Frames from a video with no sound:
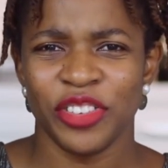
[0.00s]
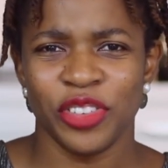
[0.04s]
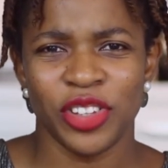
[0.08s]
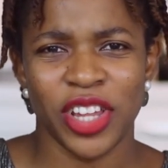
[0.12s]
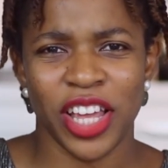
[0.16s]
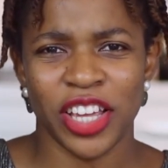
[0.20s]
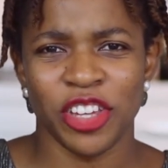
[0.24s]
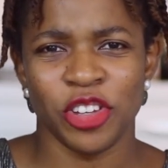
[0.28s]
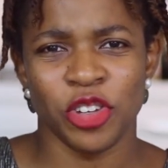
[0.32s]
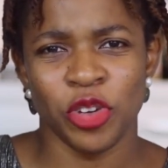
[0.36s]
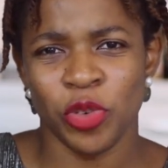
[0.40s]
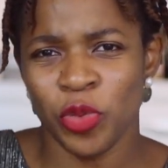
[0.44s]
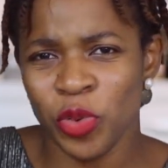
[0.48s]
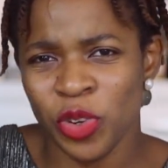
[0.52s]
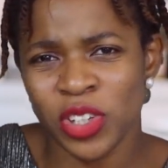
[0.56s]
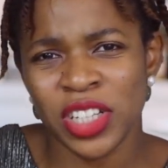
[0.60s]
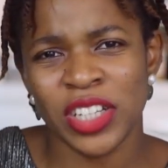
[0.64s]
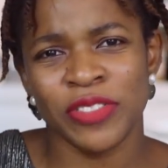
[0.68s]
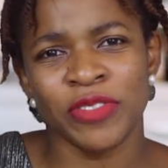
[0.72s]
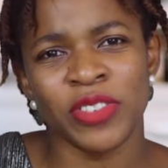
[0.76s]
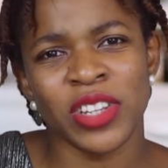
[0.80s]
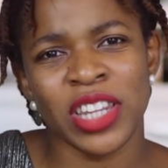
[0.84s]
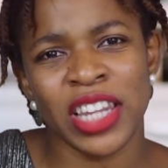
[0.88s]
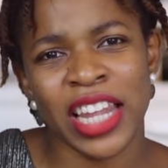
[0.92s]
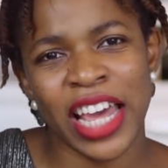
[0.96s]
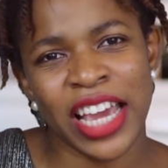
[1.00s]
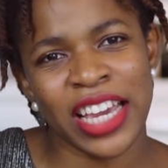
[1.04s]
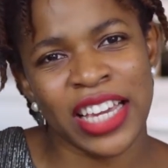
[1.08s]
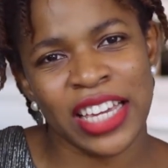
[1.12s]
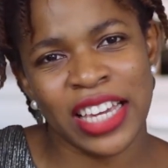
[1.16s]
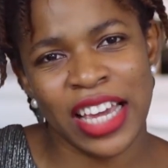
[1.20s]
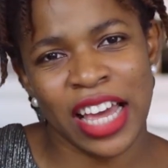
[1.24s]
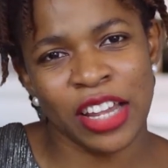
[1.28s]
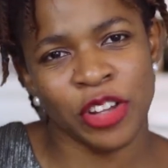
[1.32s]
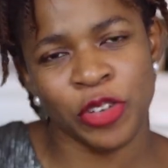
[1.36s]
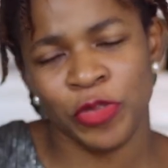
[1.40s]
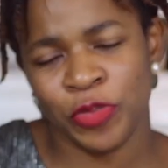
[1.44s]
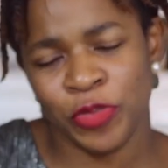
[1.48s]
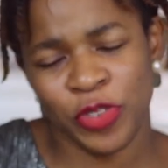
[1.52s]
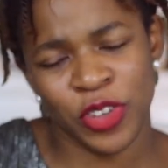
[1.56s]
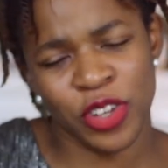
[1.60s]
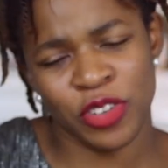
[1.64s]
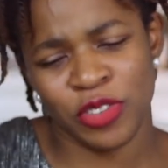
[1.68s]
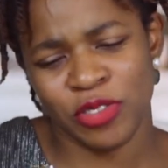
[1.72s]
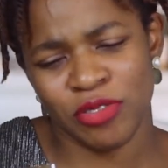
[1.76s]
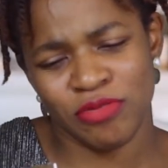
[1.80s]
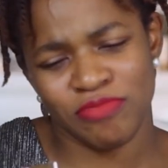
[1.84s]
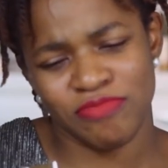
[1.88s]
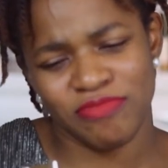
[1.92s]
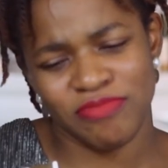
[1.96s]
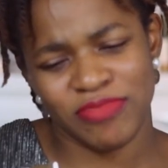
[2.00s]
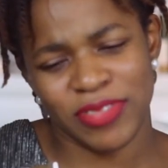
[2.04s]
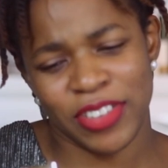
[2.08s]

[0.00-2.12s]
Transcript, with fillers: Like, you won't even like it. I don't feel.